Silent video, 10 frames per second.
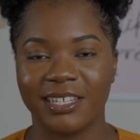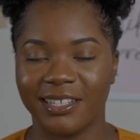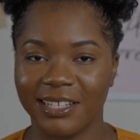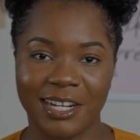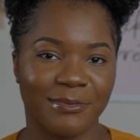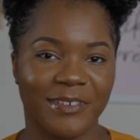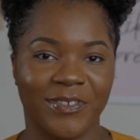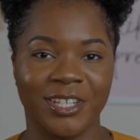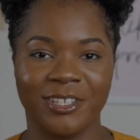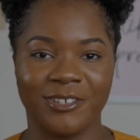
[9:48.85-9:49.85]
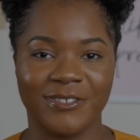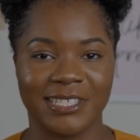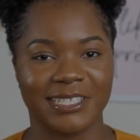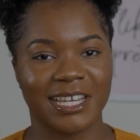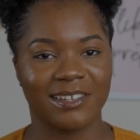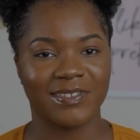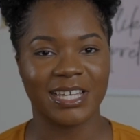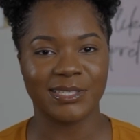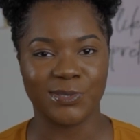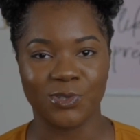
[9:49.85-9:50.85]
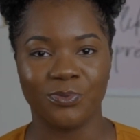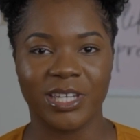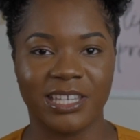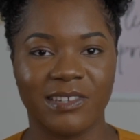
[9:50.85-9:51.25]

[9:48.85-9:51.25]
in a lot of my videos is kind of that zoom in